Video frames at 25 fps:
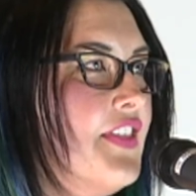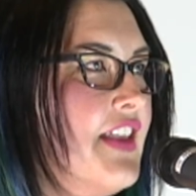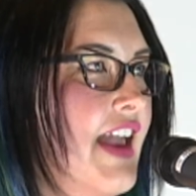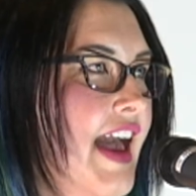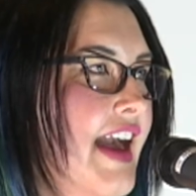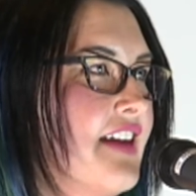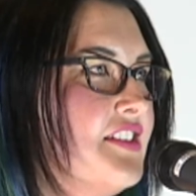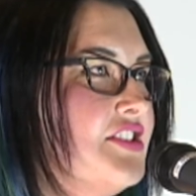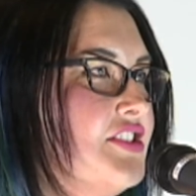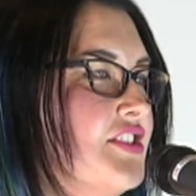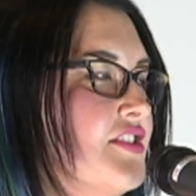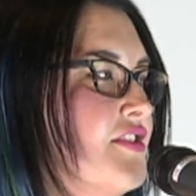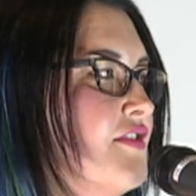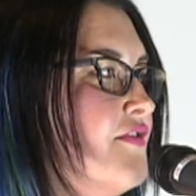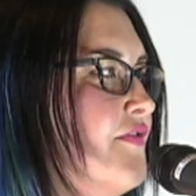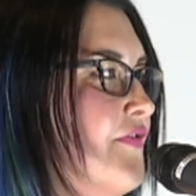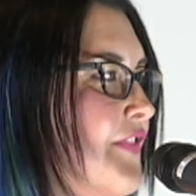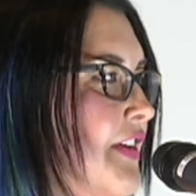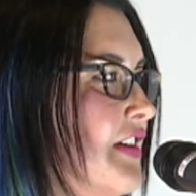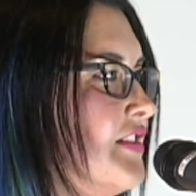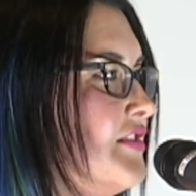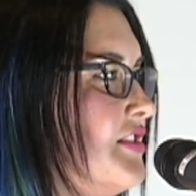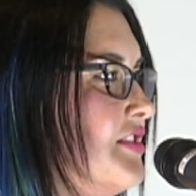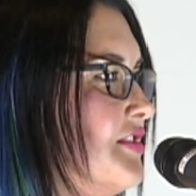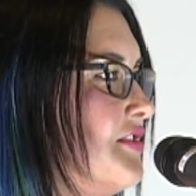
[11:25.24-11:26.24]
The action and
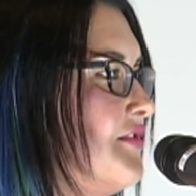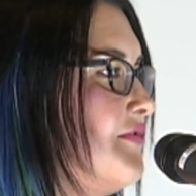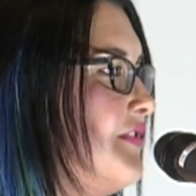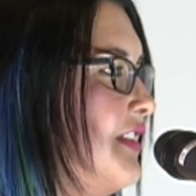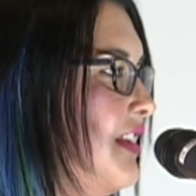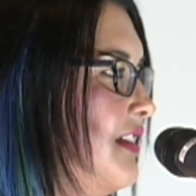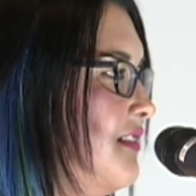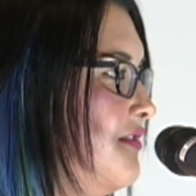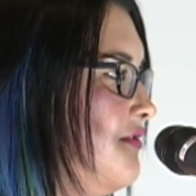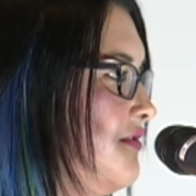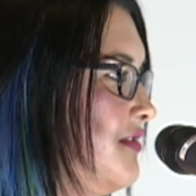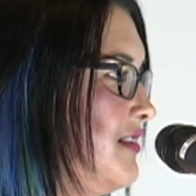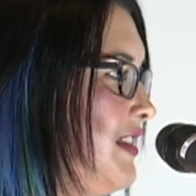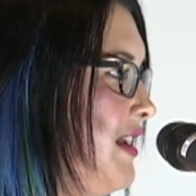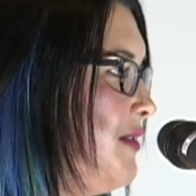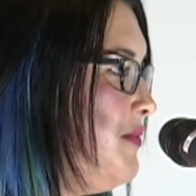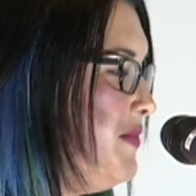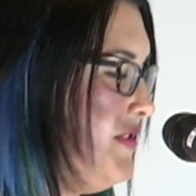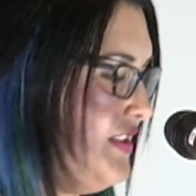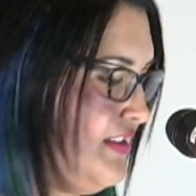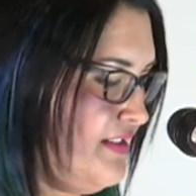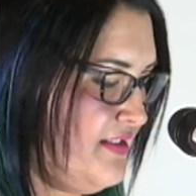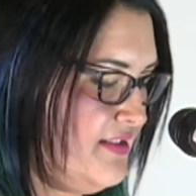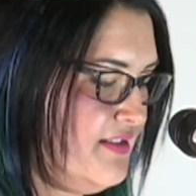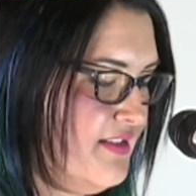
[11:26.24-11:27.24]
function of these
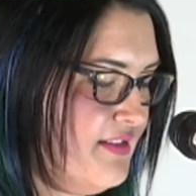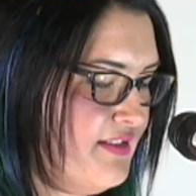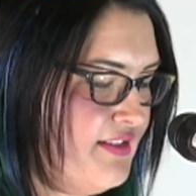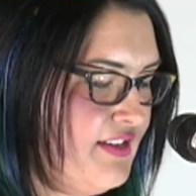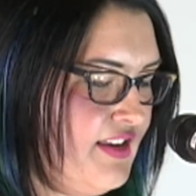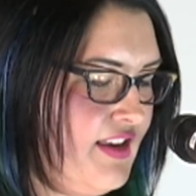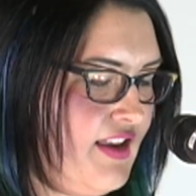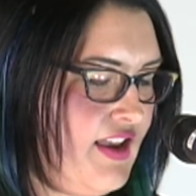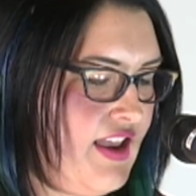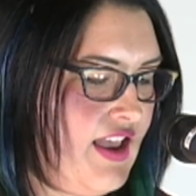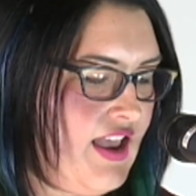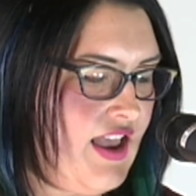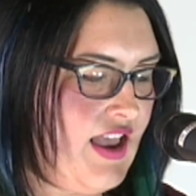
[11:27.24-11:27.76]
receptors